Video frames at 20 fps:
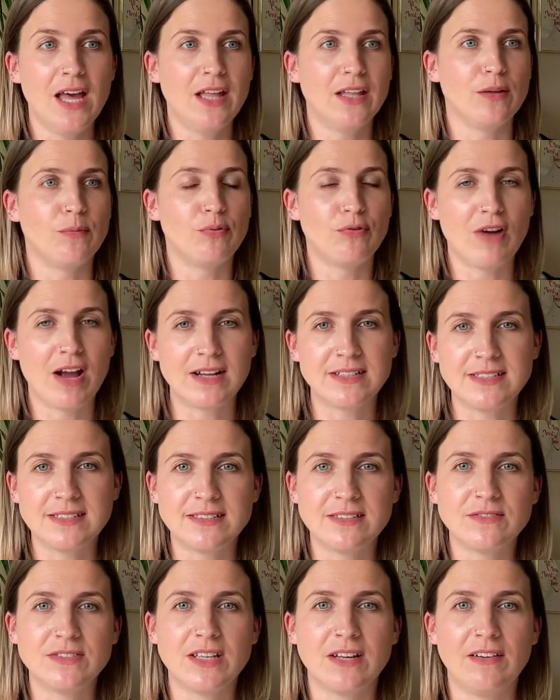the practice
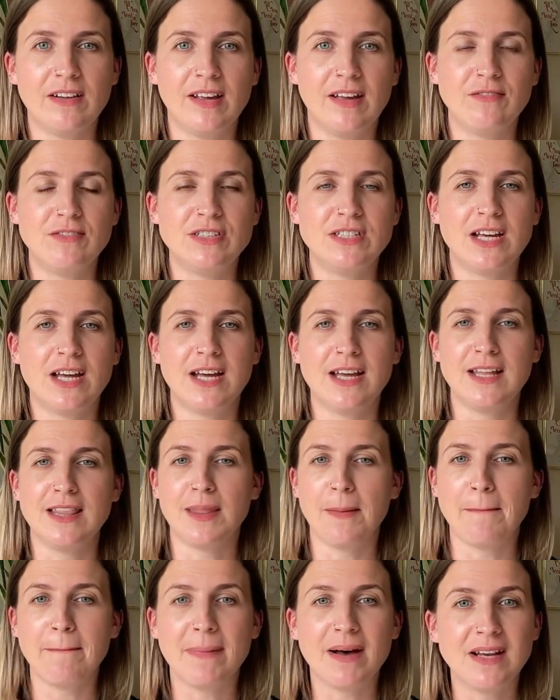of selling every day, the
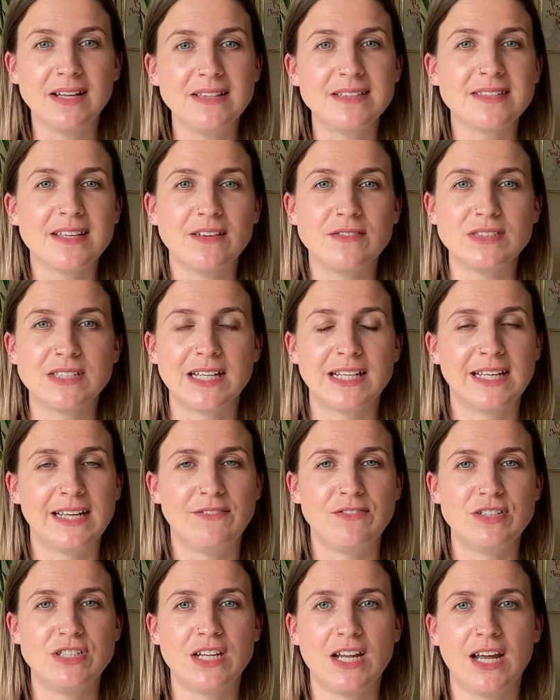mindset of selling
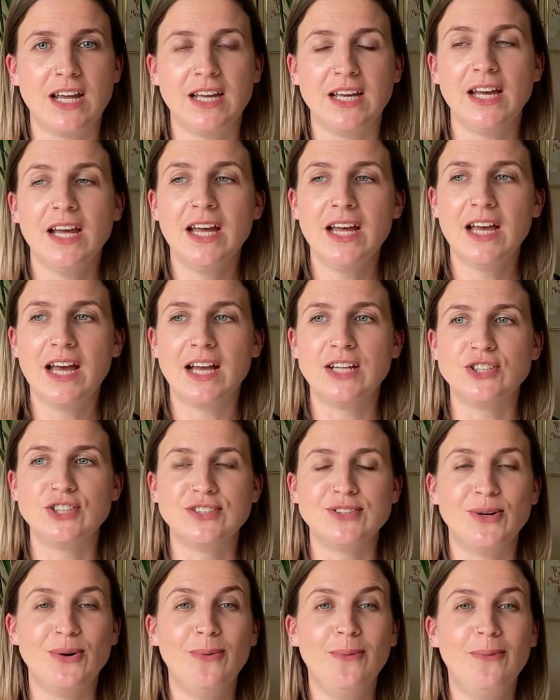every day, and
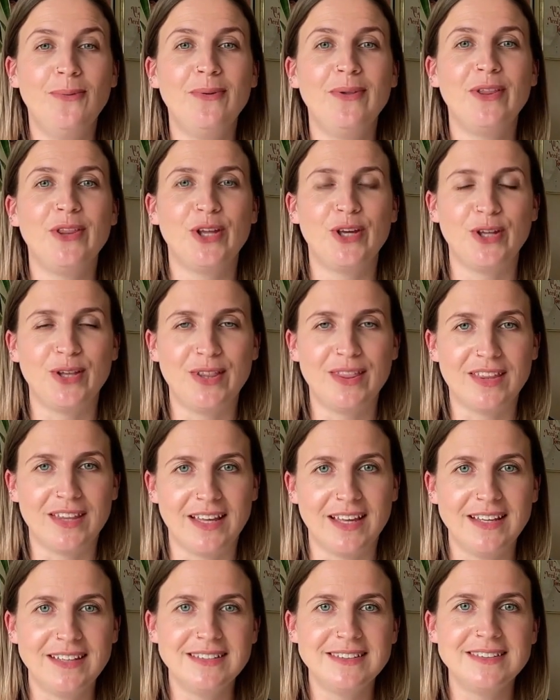just all the good
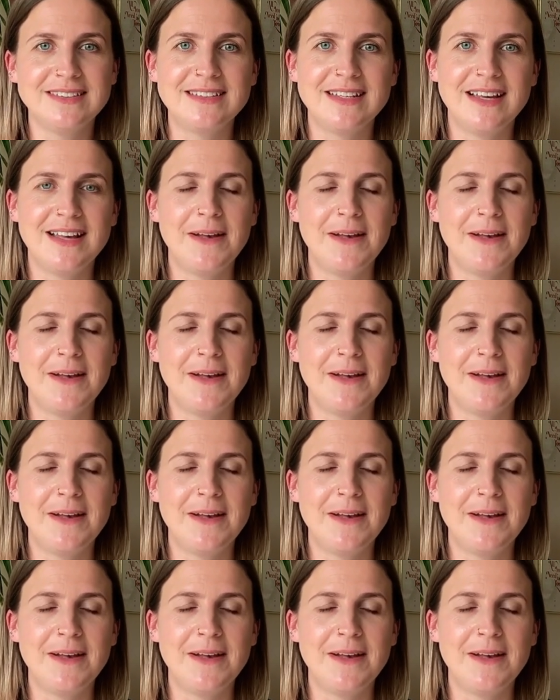things